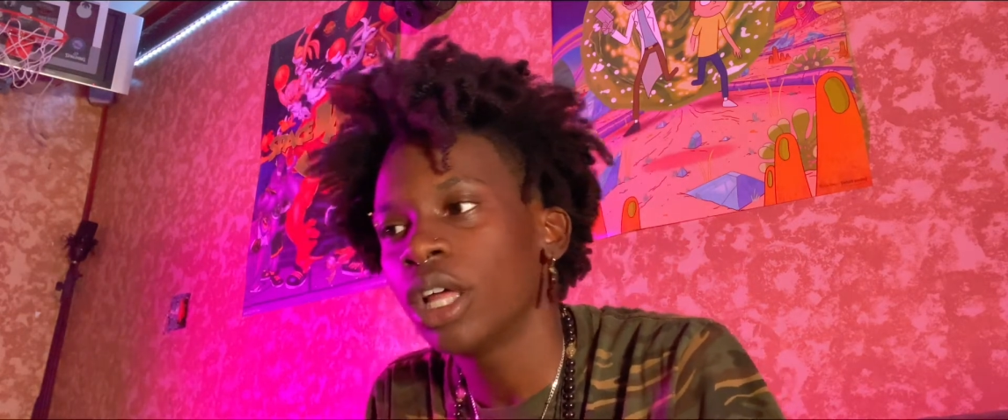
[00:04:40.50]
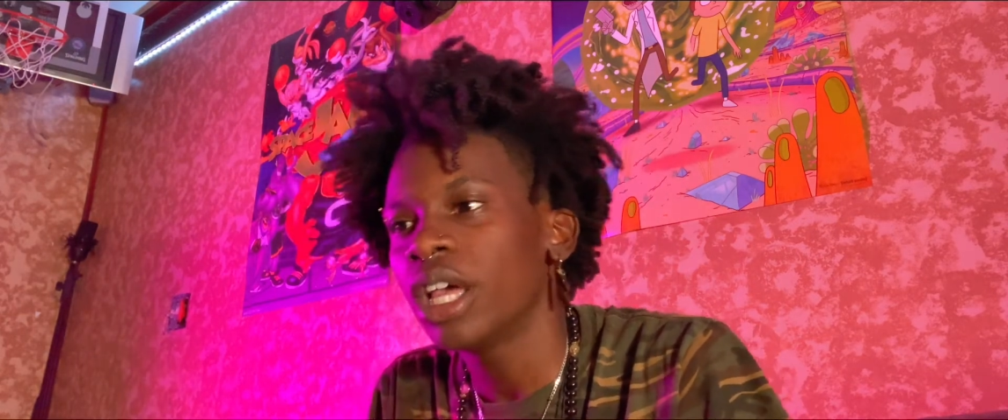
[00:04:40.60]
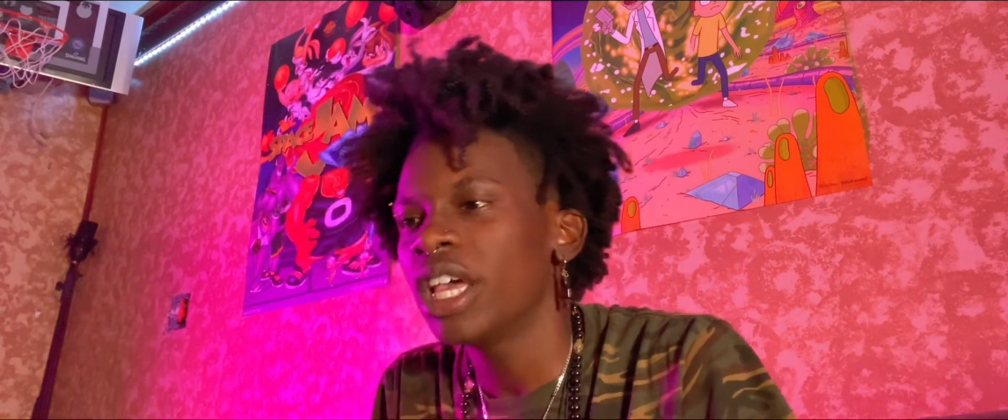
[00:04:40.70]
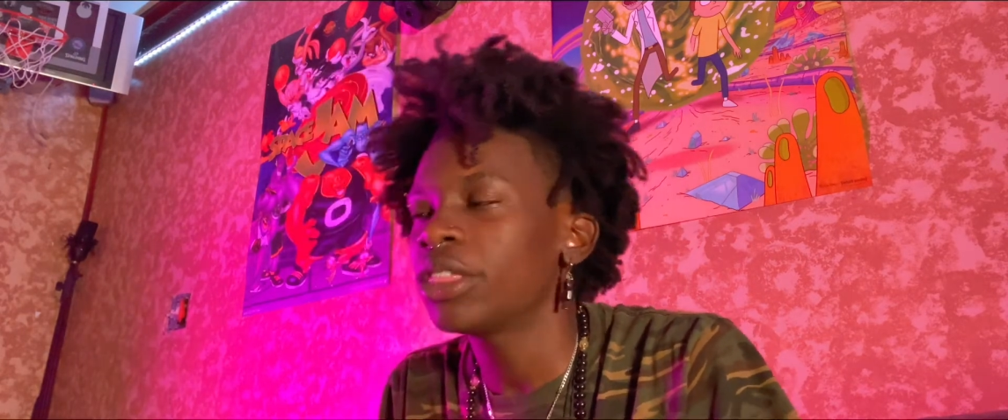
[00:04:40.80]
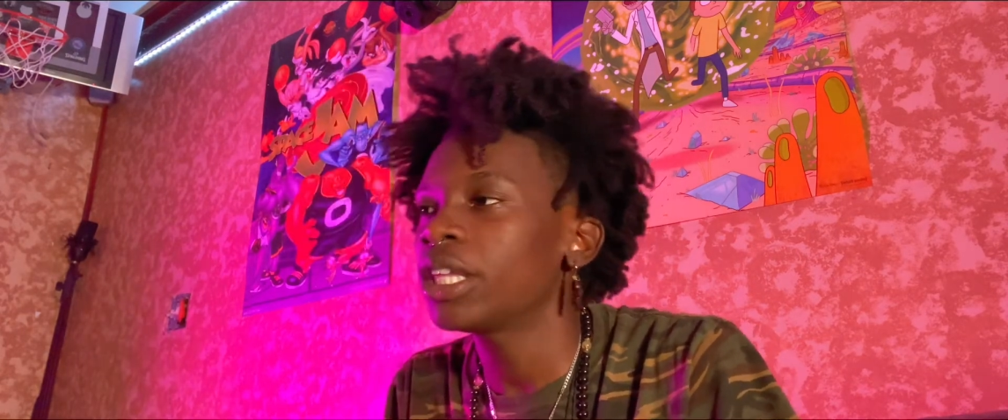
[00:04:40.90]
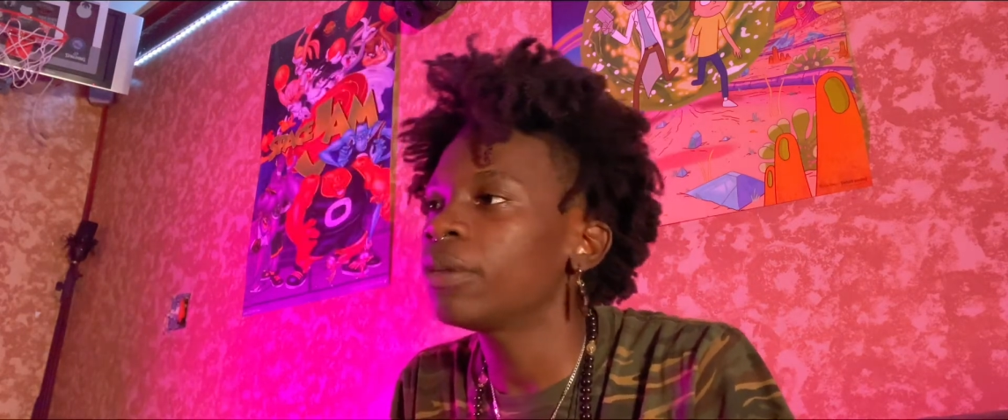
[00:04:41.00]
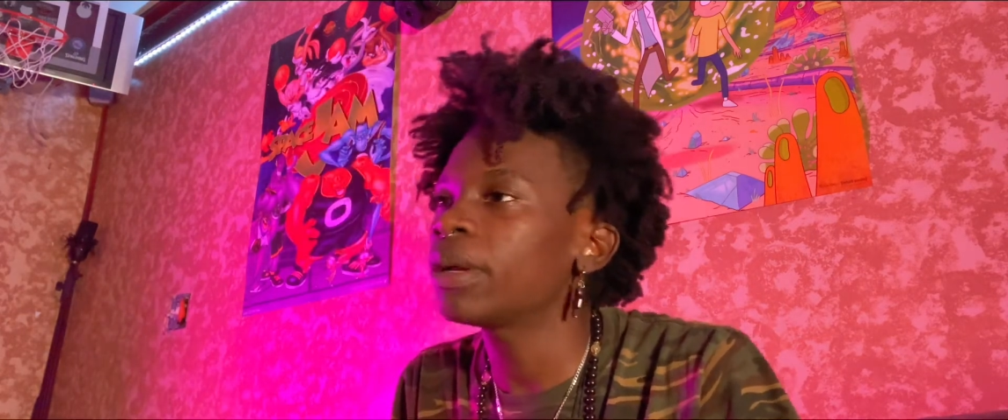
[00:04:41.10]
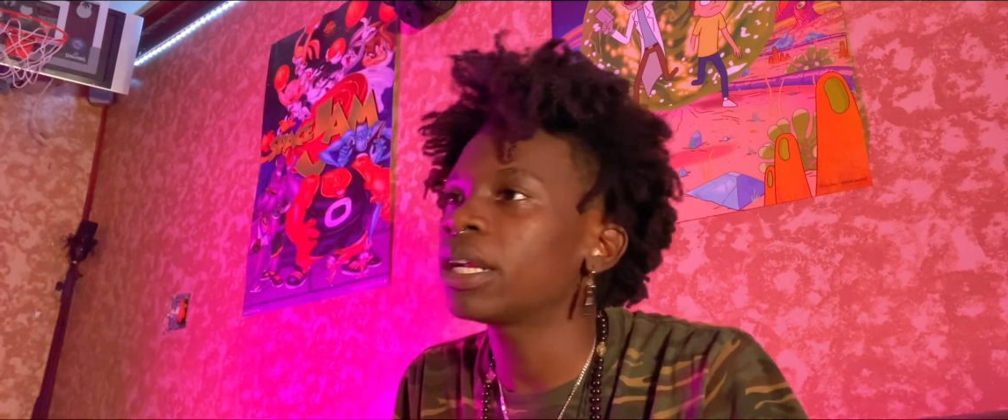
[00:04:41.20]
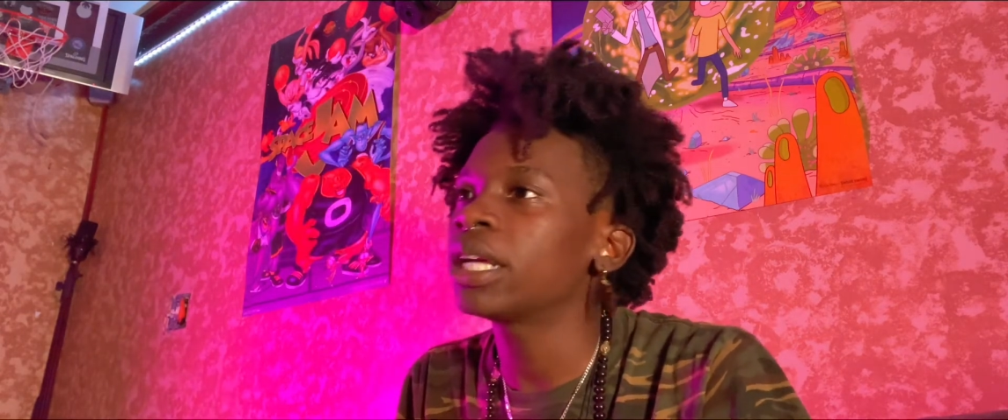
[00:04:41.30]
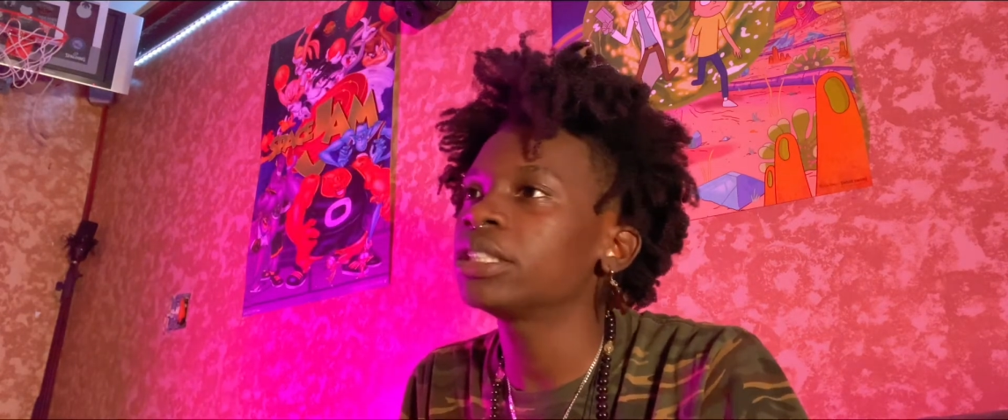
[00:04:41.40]
And think about
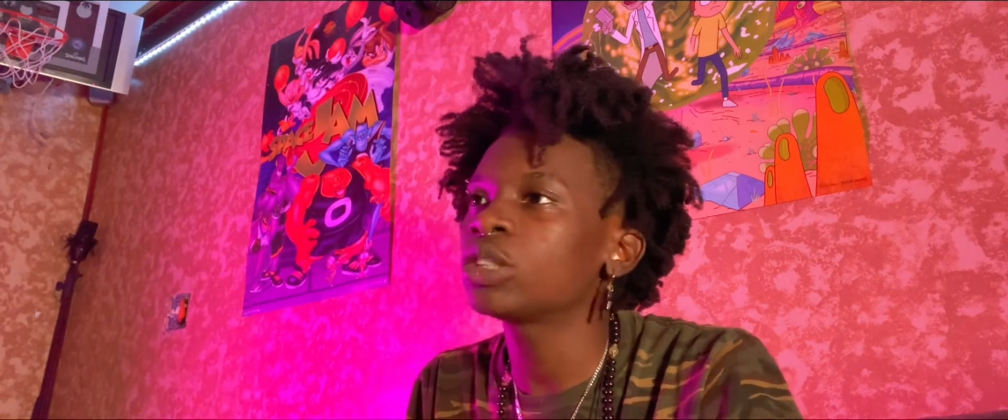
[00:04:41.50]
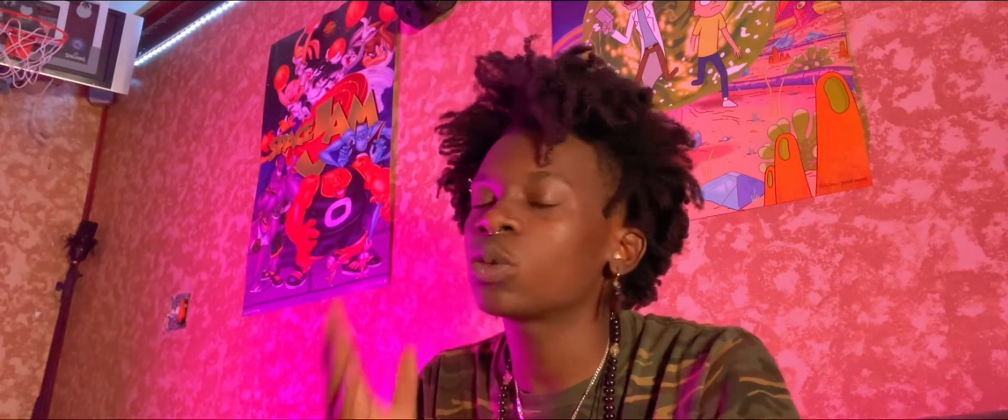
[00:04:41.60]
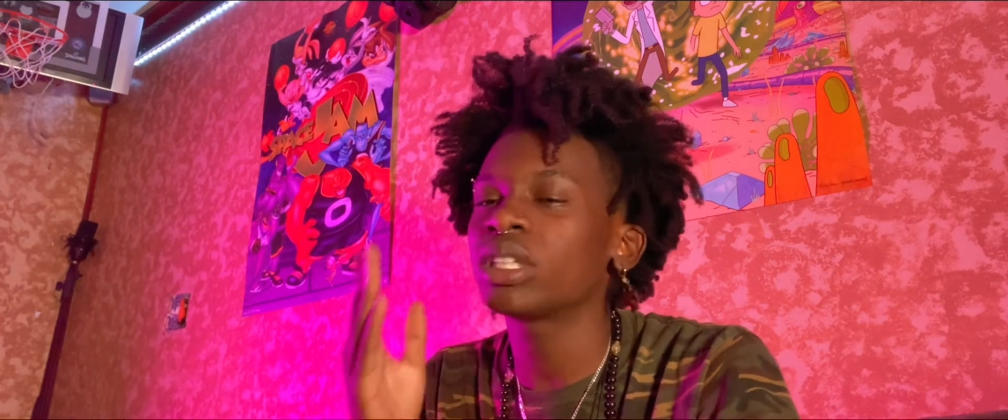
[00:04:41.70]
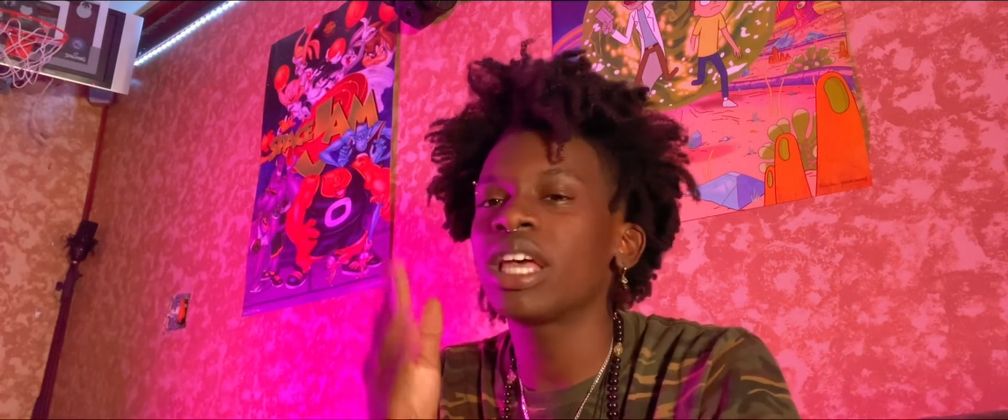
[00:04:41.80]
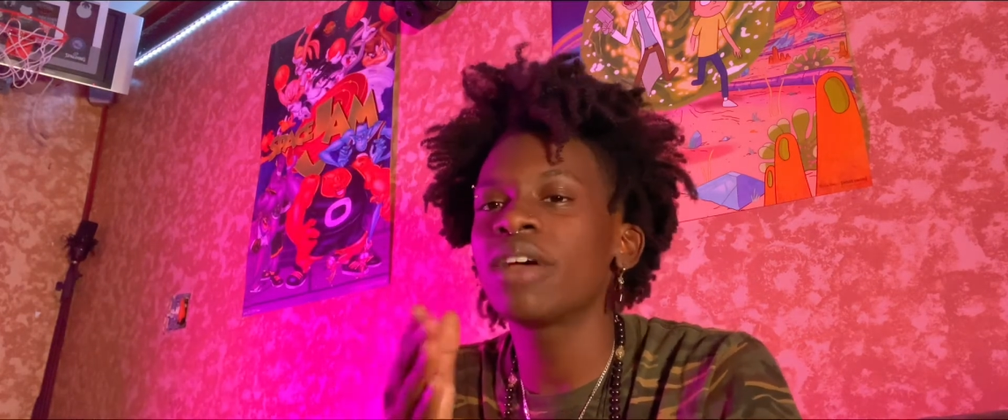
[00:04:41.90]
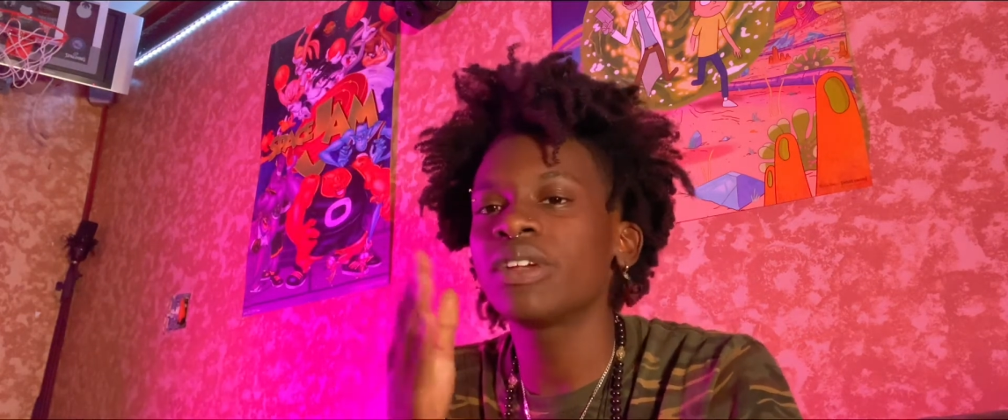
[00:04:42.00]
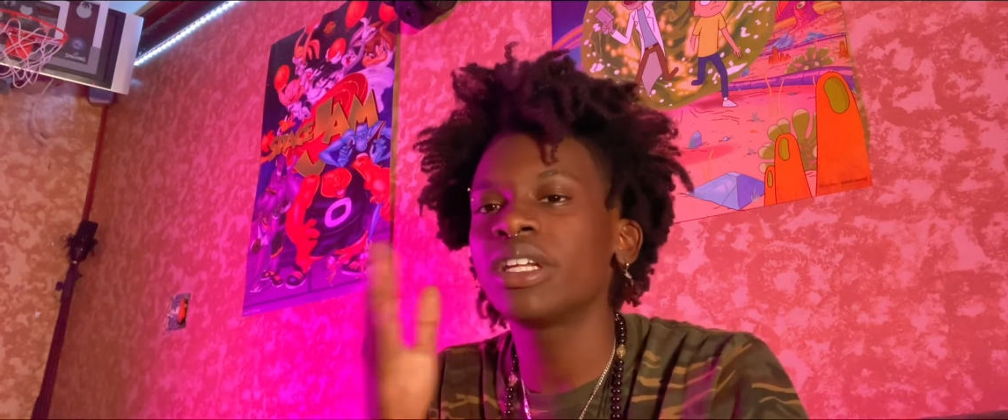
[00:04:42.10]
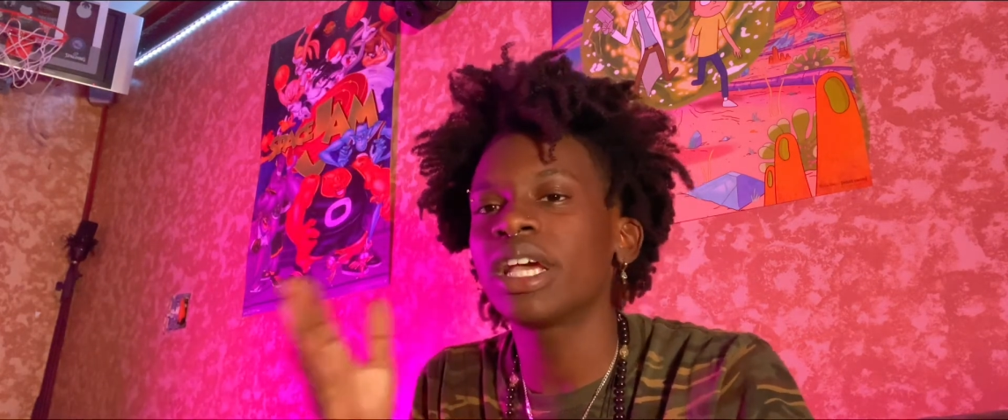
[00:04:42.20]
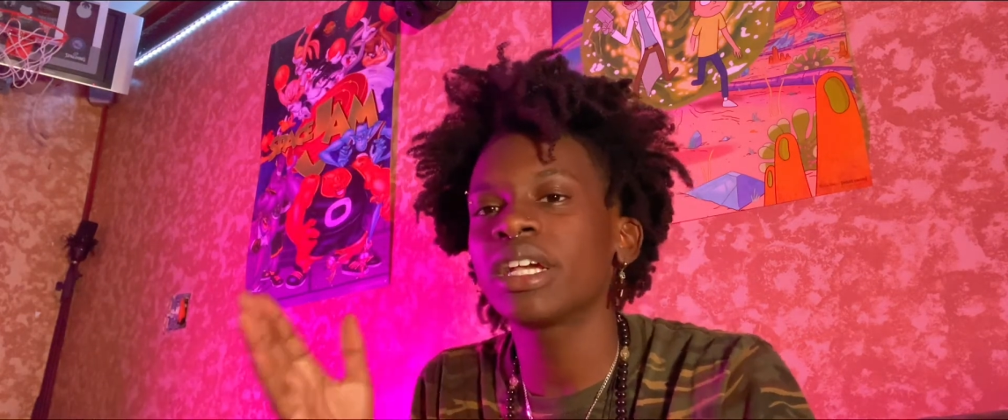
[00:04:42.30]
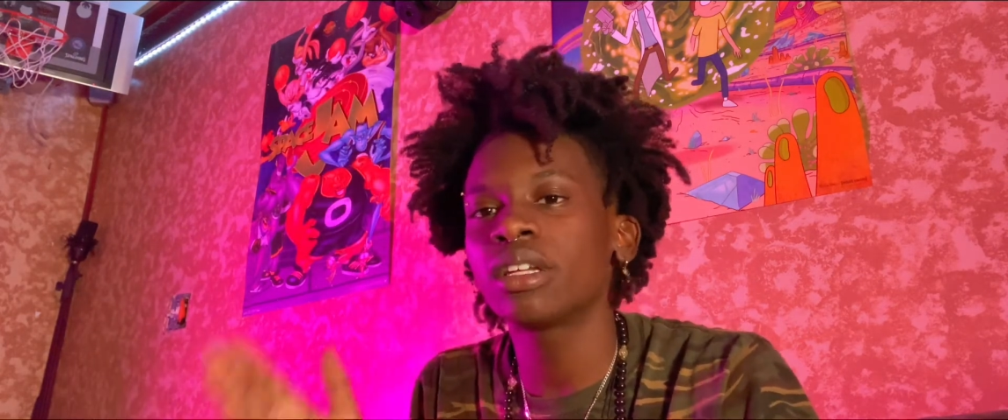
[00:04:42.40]
it like this. With every
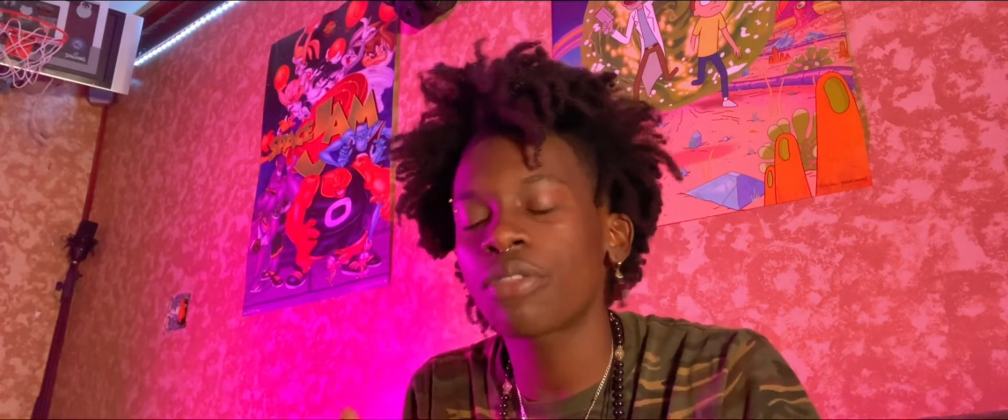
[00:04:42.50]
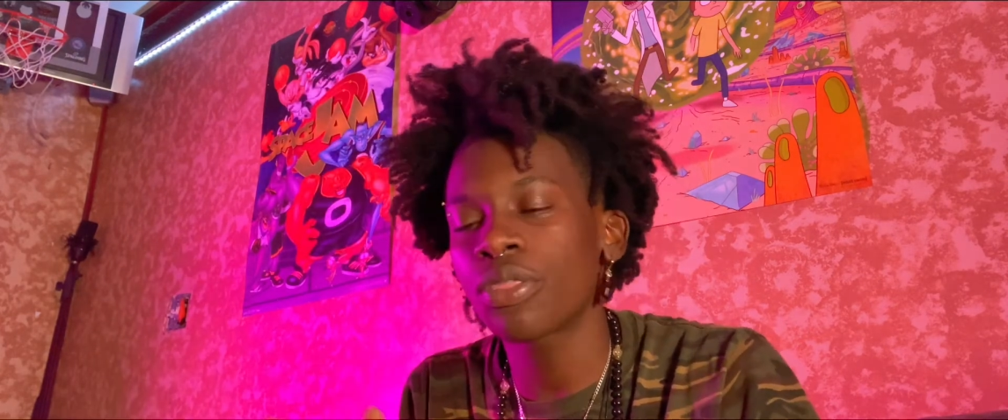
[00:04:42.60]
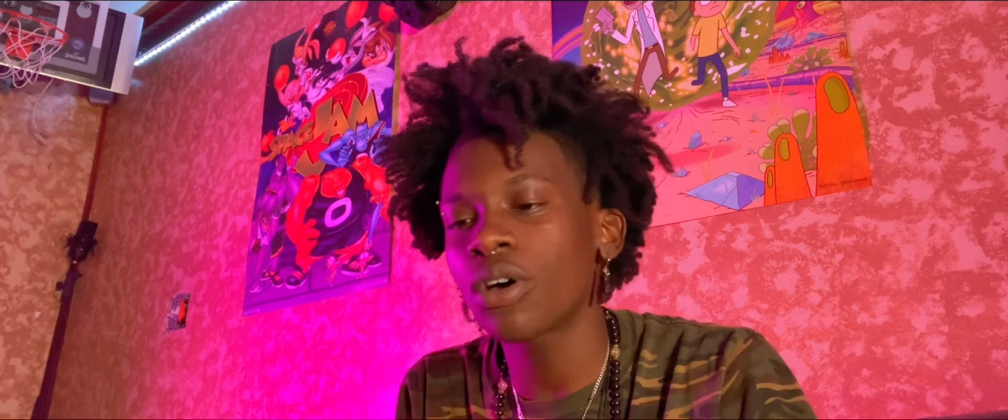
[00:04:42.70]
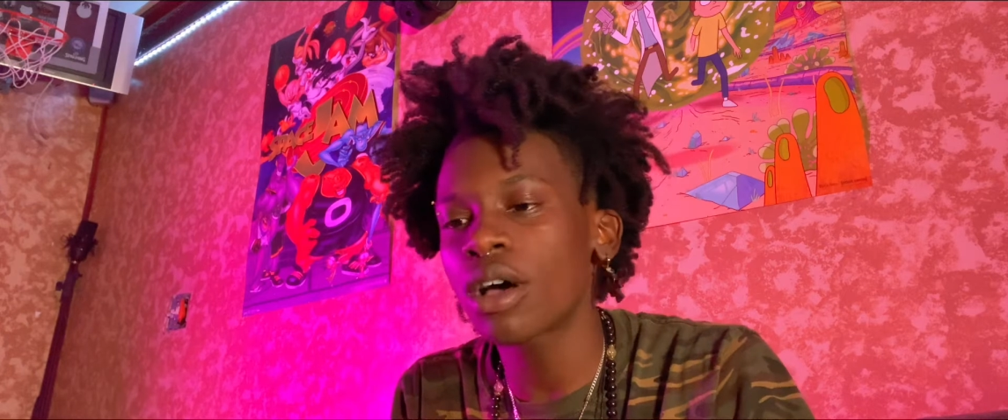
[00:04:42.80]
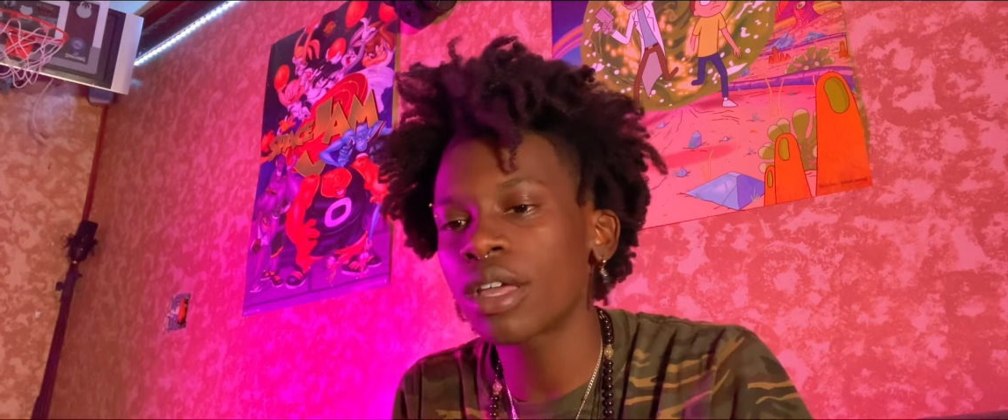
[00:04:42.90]
negative thought,